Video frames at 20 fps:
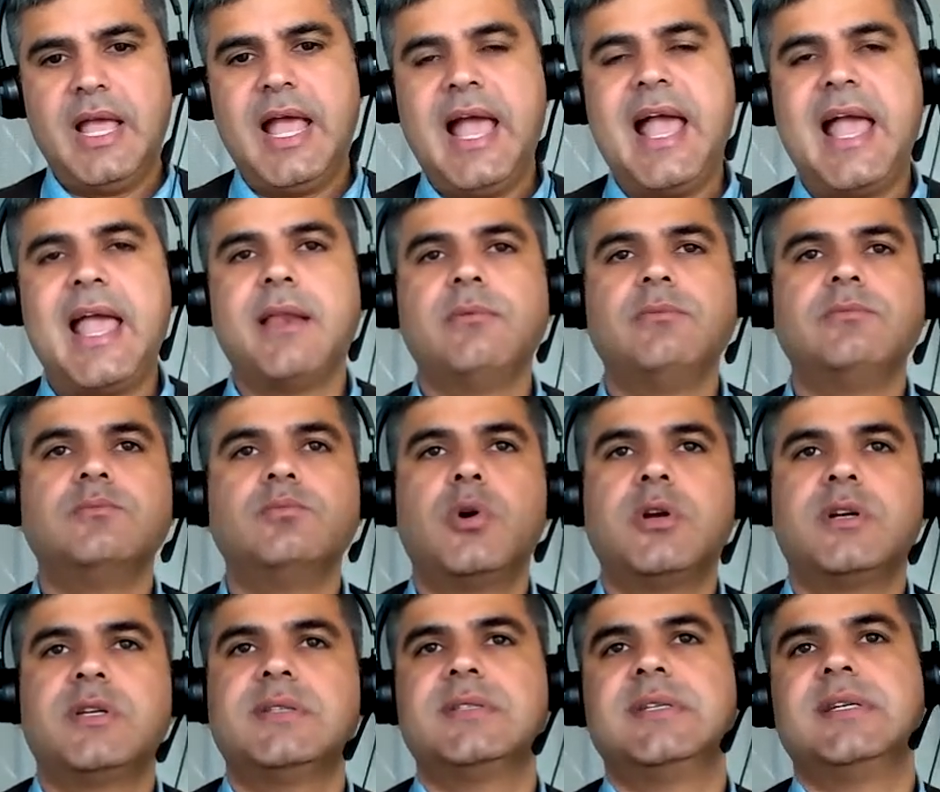and
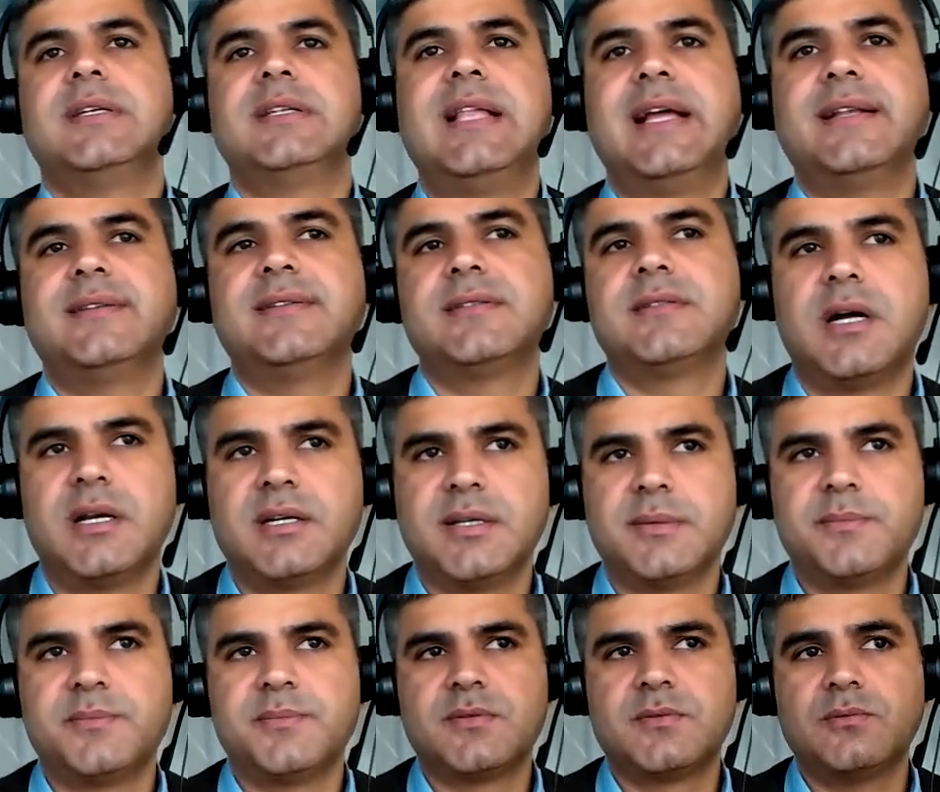what is it that
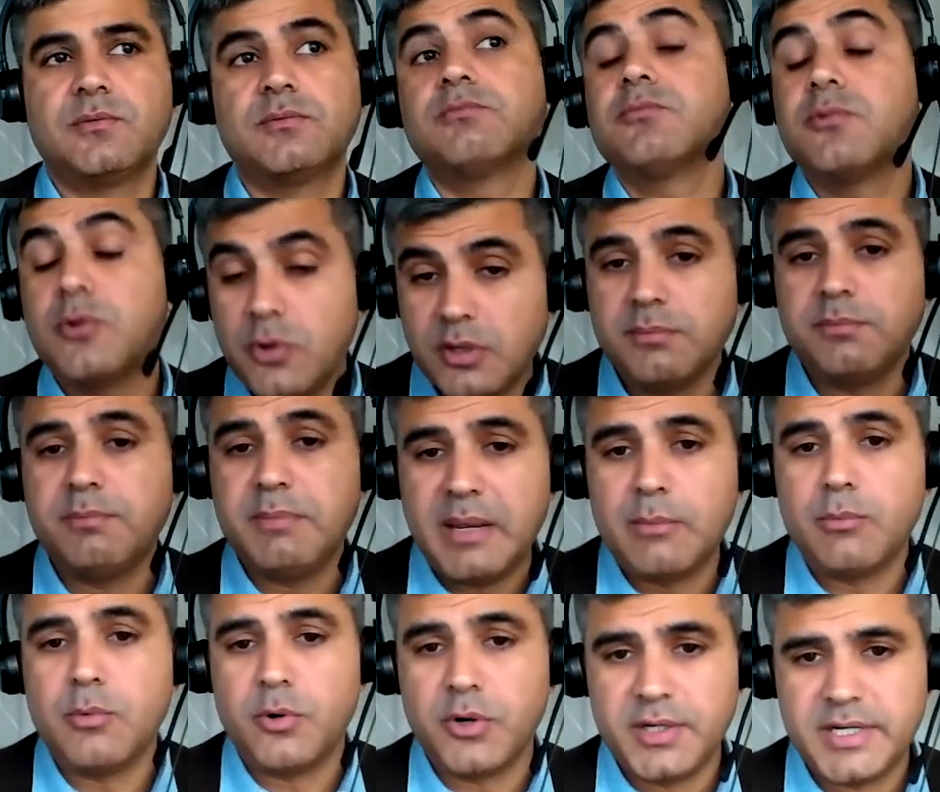startups could
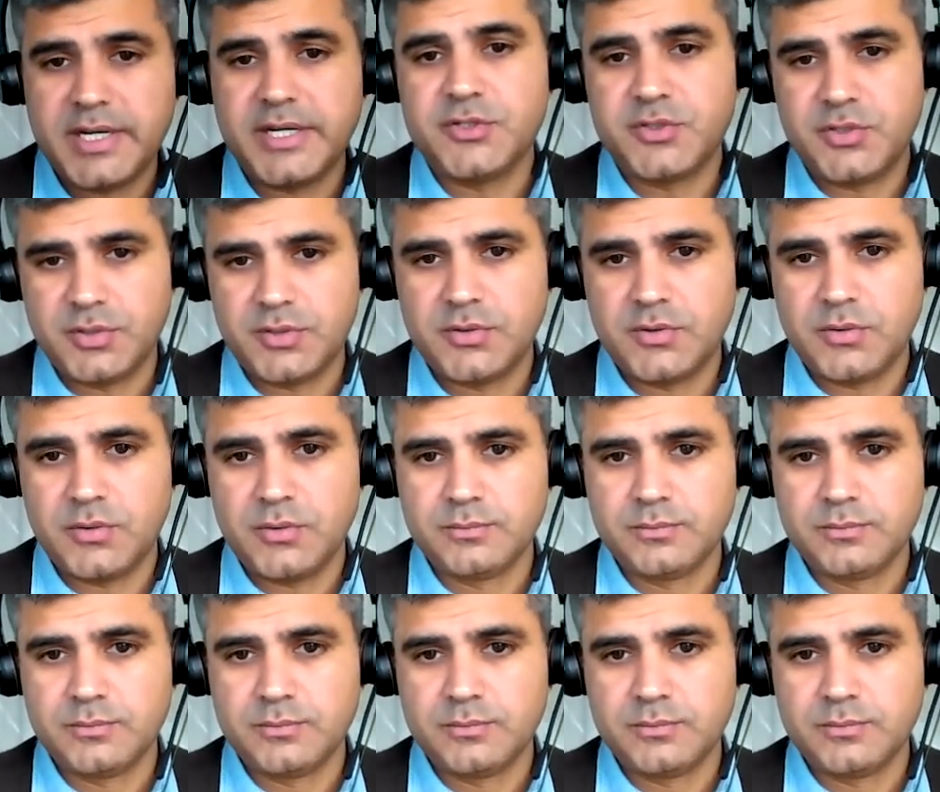pay more attention to?